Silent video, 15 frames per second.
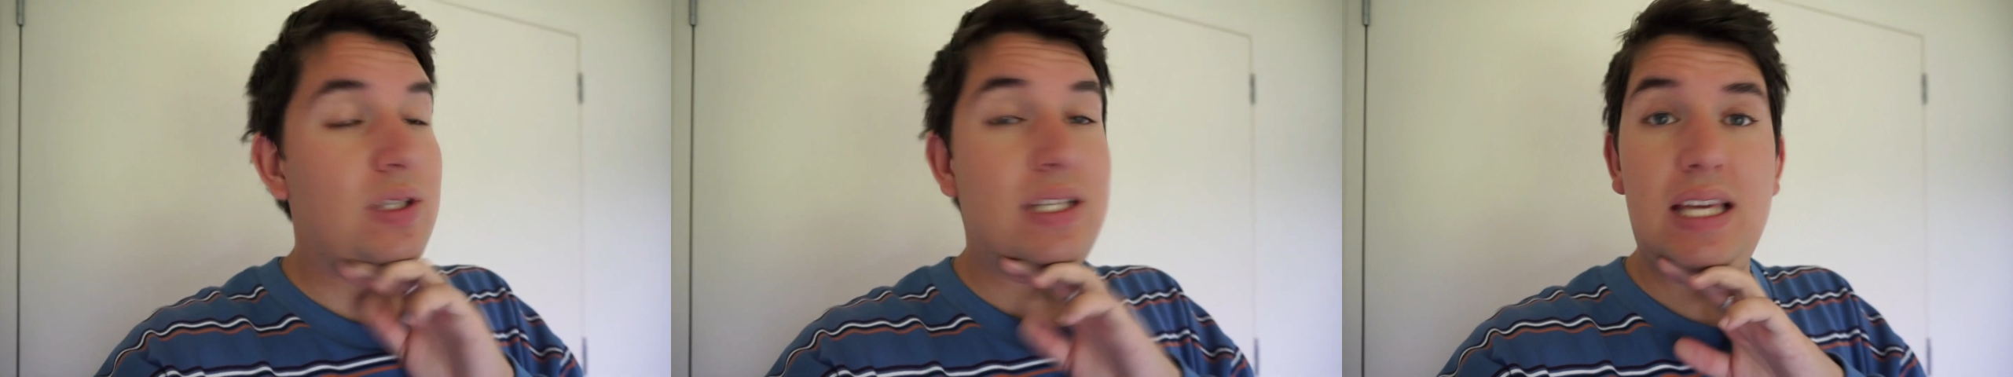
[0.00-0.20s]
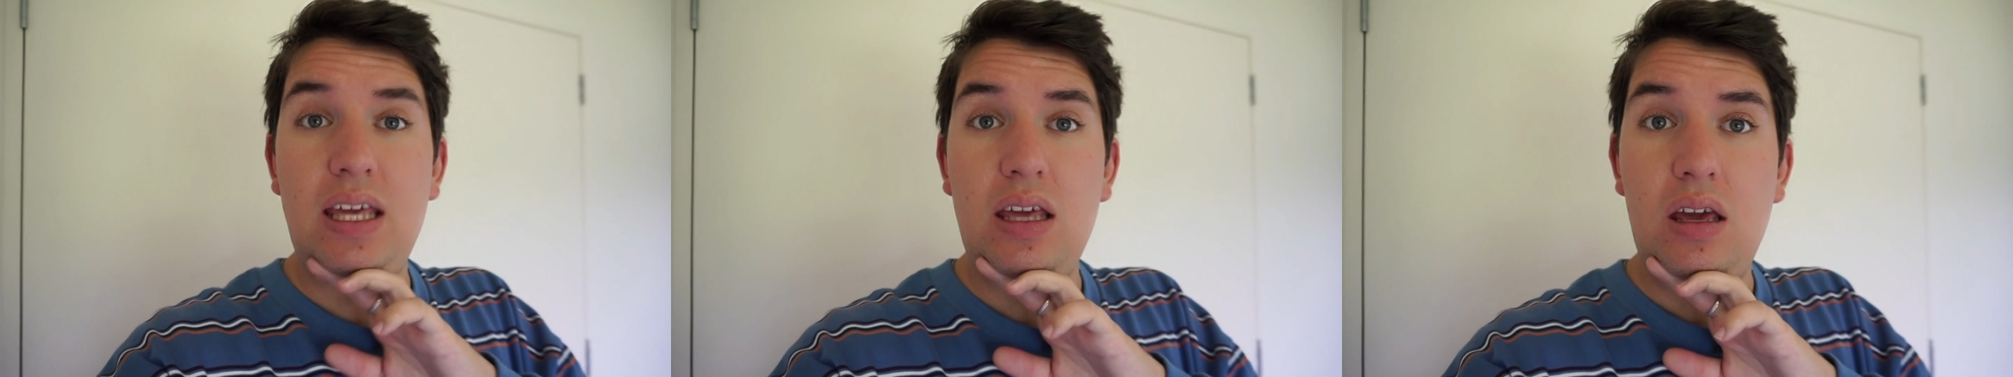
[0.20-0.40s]

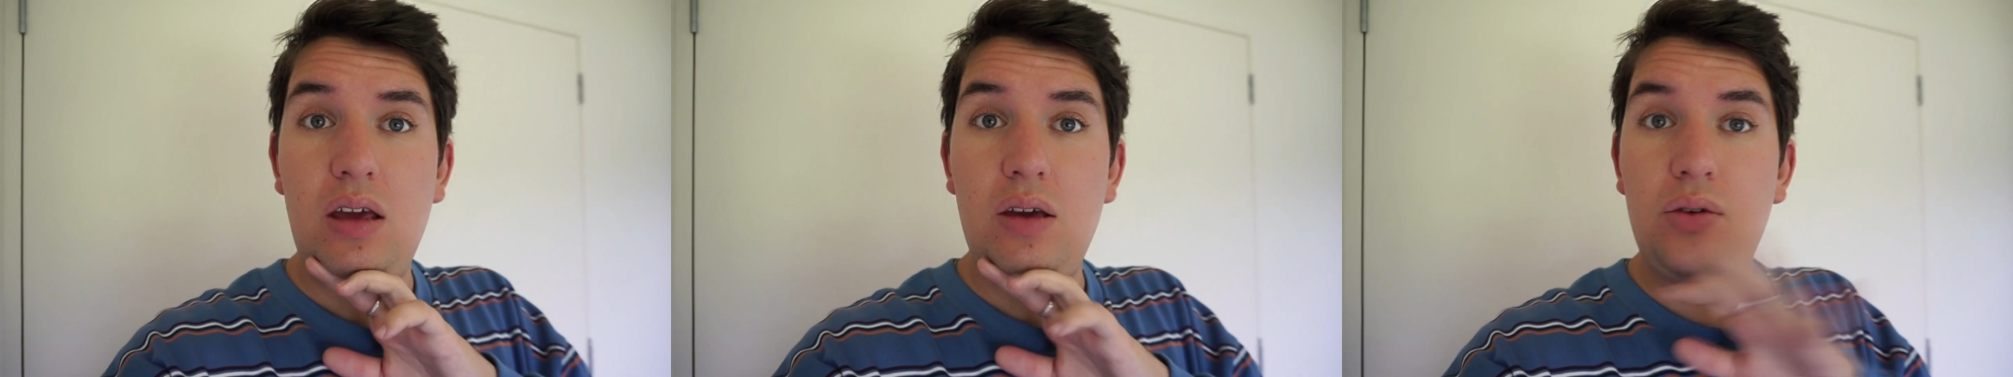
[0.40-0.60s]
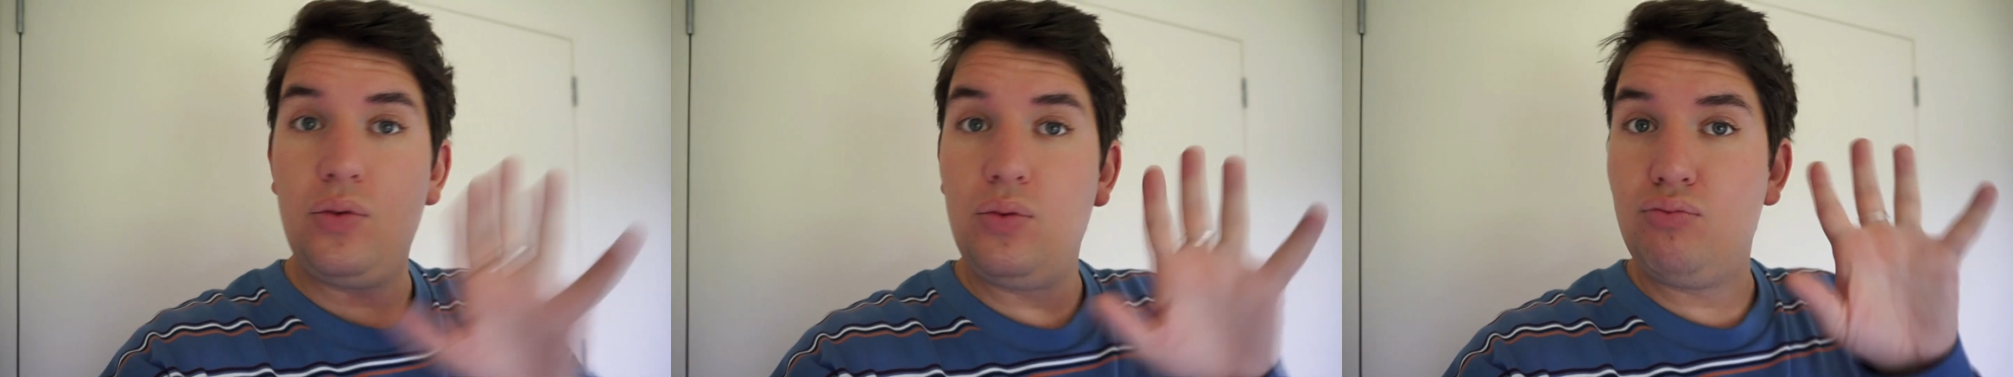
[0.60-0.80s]
see
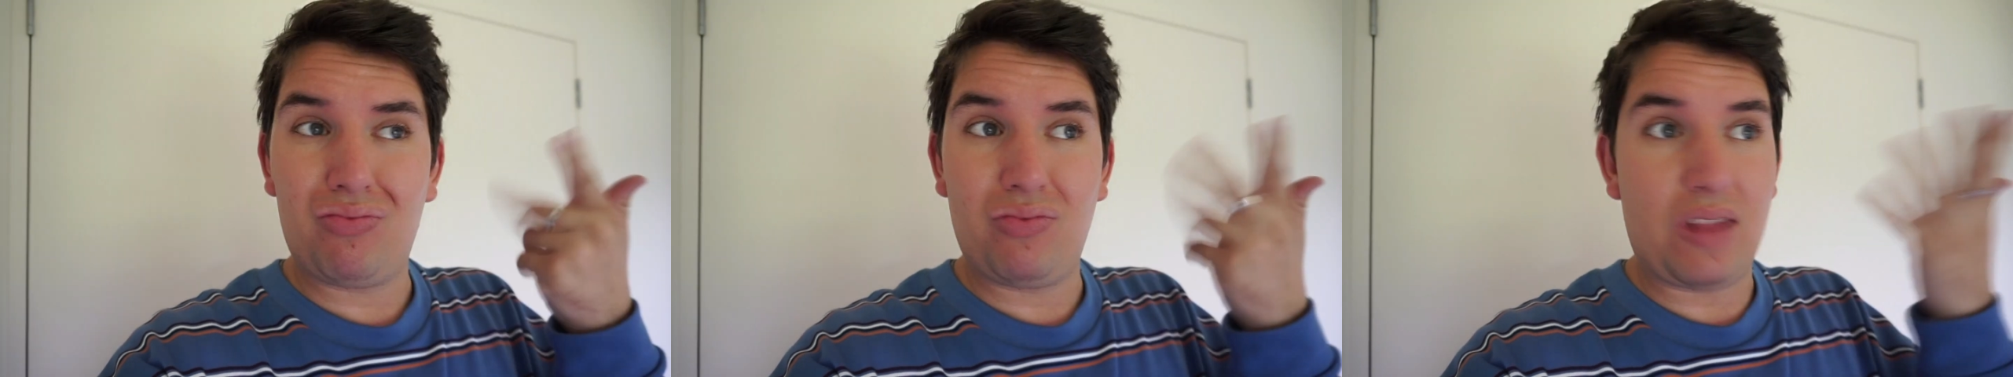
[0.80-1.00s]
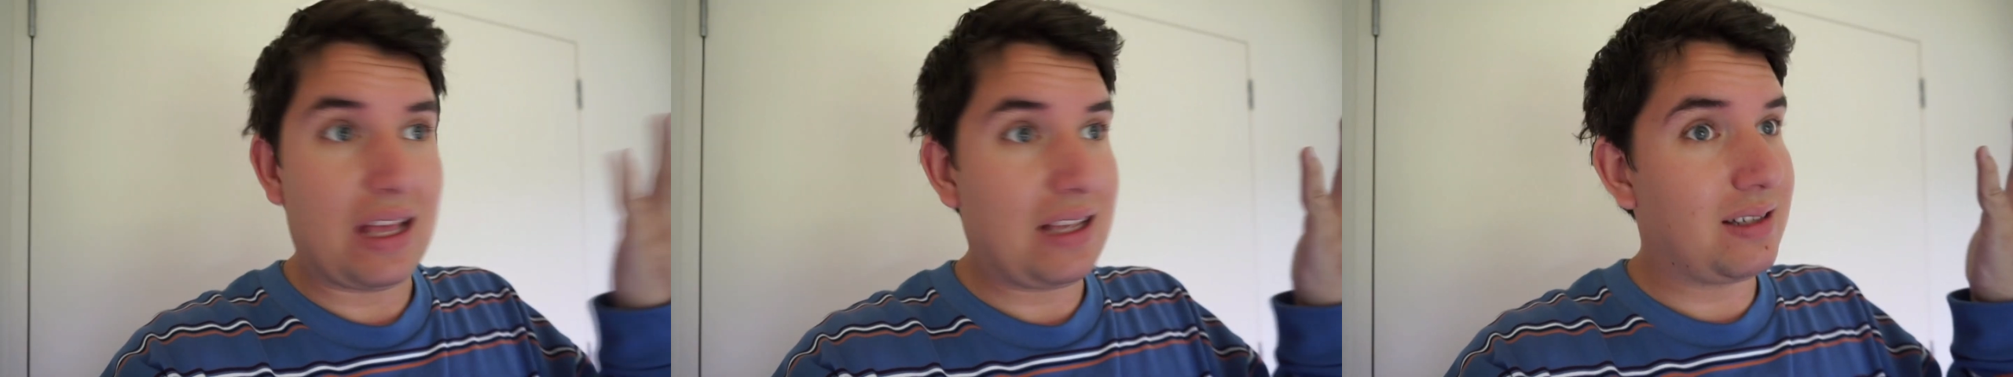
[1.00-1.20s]
you
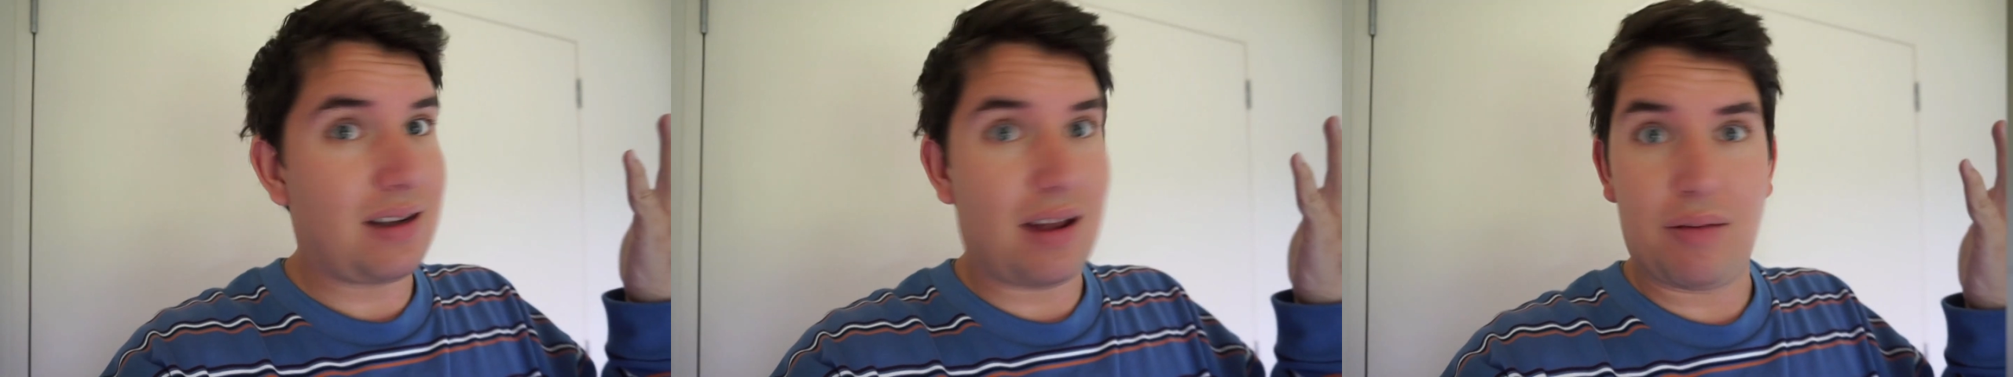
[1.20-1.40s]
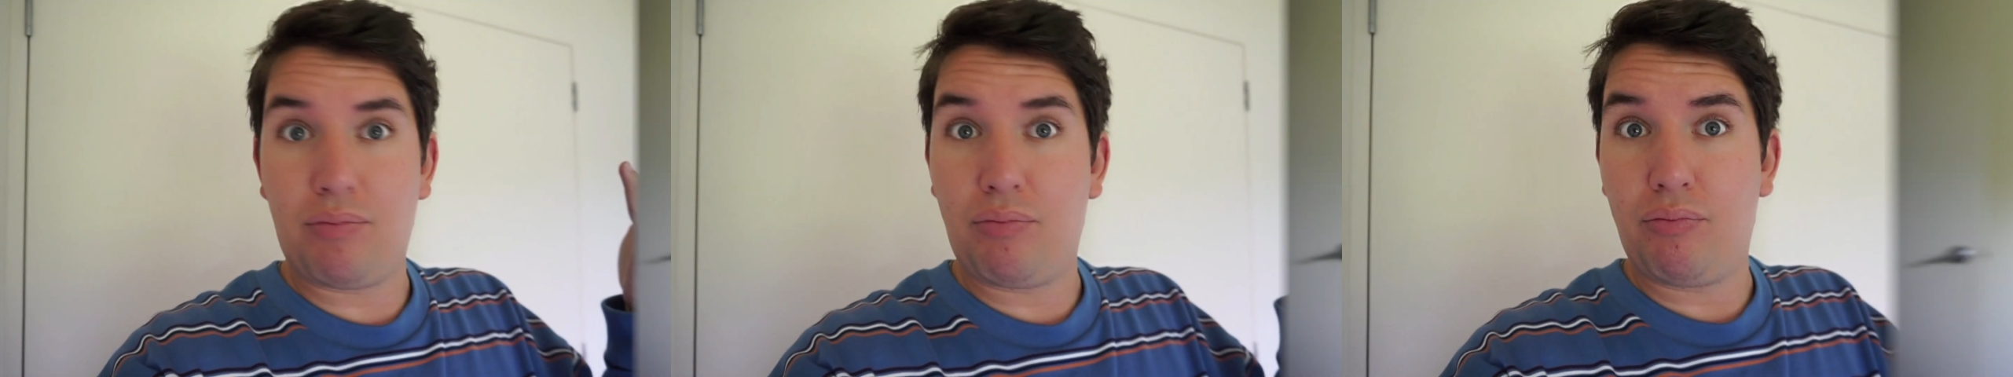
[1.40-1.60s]
next
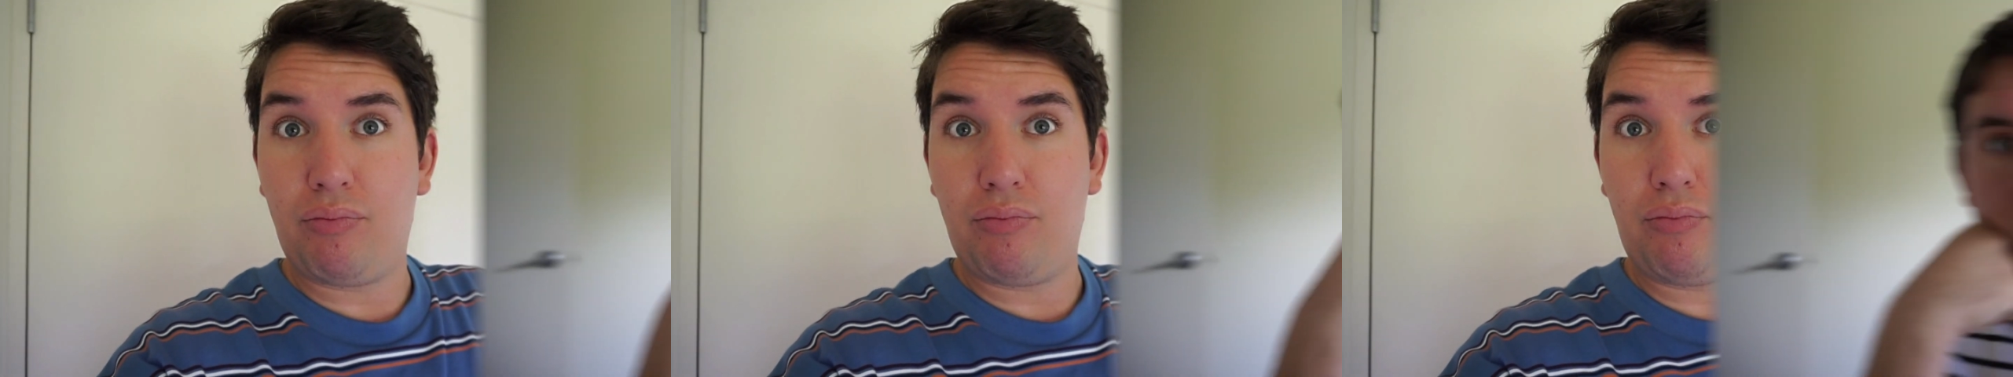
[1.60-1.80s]
time.